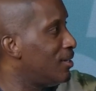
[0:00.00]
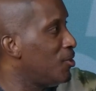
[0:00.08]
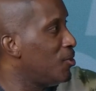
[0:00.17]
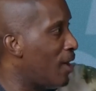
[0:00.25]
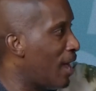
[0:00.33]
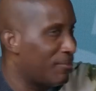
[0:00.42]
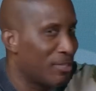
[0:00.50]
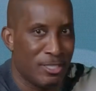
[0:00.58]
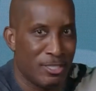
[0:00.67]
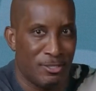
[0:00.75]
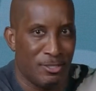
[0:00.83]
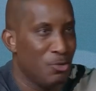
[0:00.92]
You don't have to
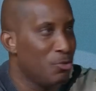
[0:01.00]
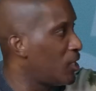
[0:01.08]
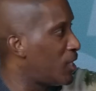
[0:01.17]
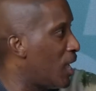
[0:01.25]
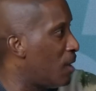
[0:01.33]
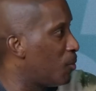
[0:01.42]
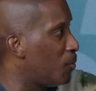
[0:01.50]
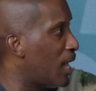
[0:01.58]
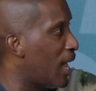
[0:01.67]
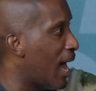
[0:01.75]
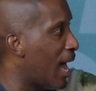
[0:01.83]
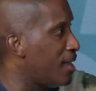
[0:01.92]
just use a camera with
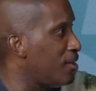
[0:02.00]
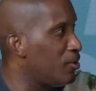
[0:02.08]
an eye.